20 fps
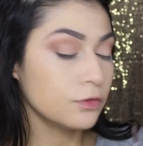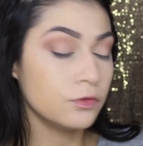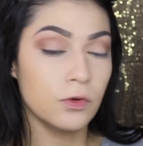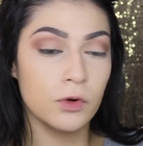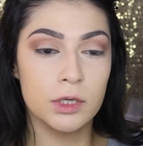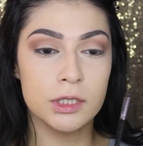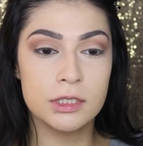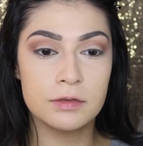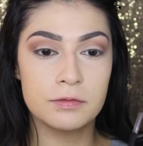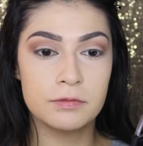
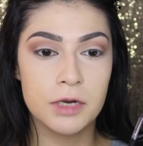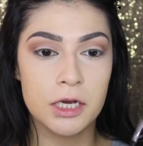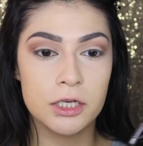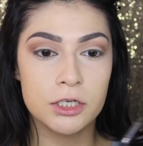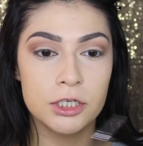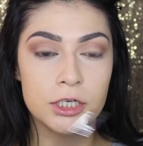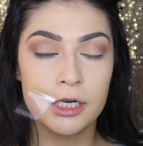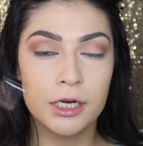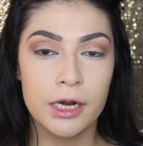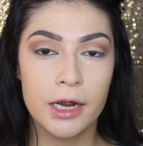Force of
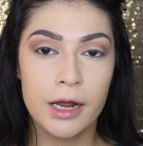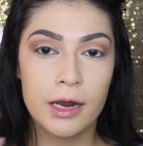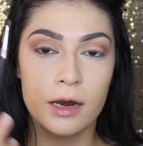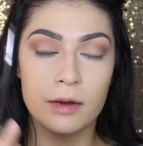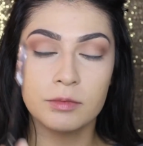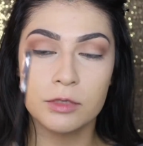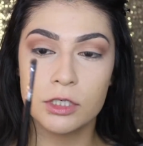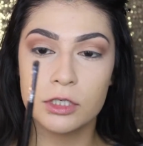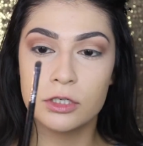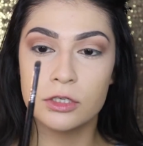Nature, and
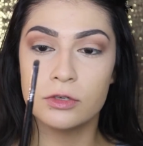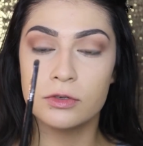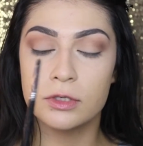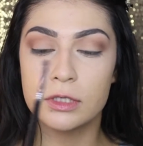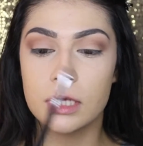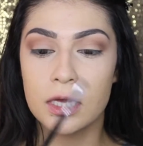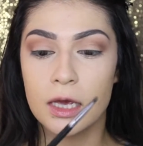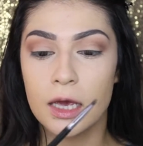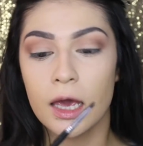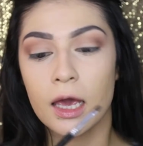I'm just
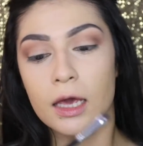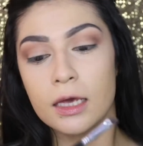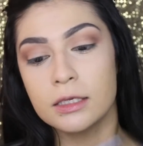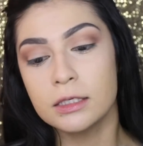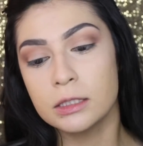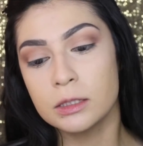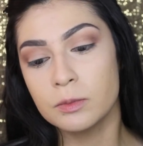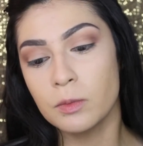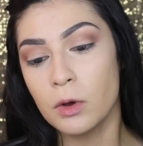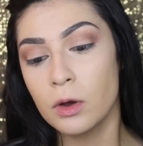using a
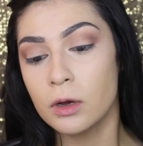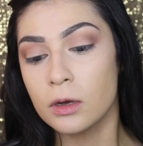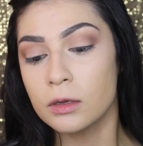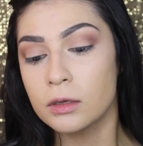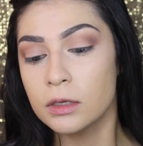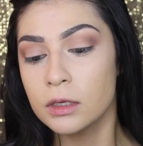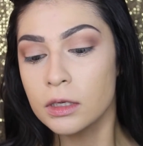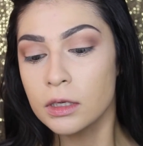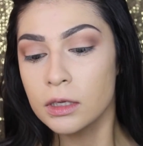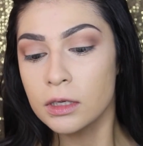
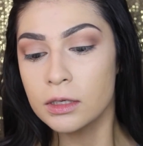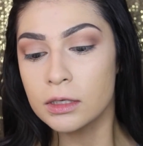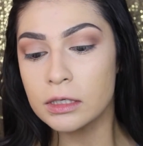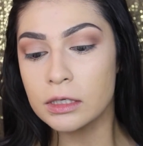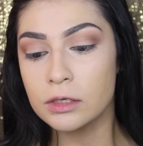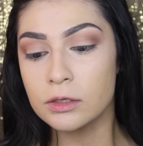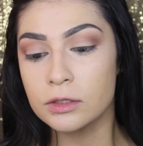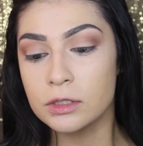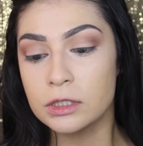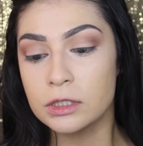small little